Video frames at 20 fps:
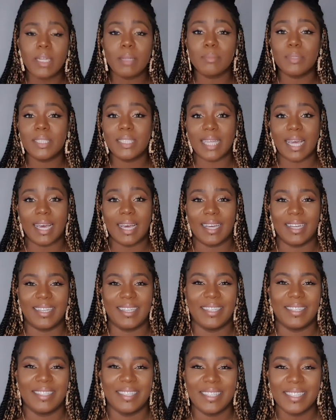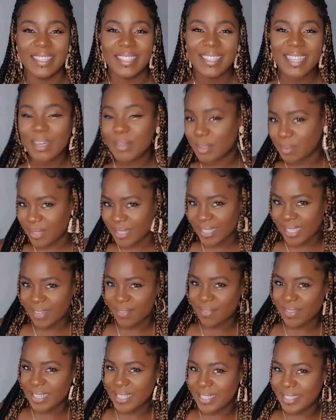and I'm sad. That was my sad
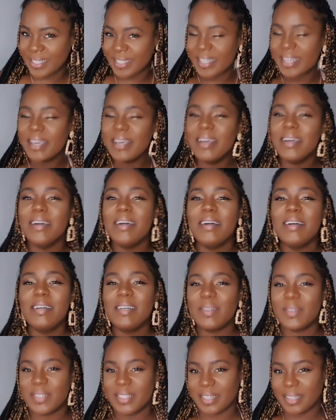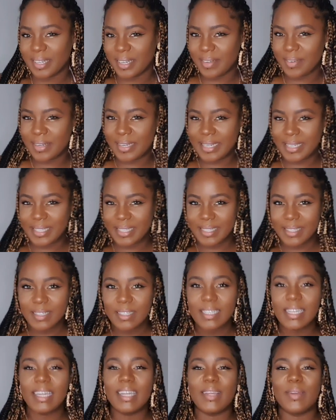face. It was ugly, right?
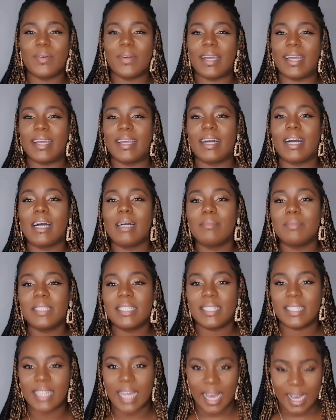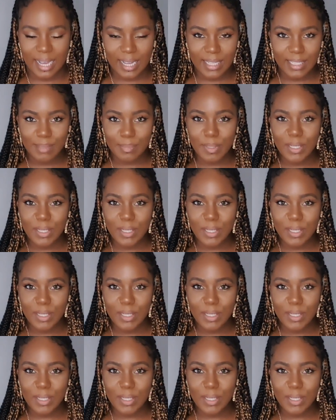Anyway, I'm sad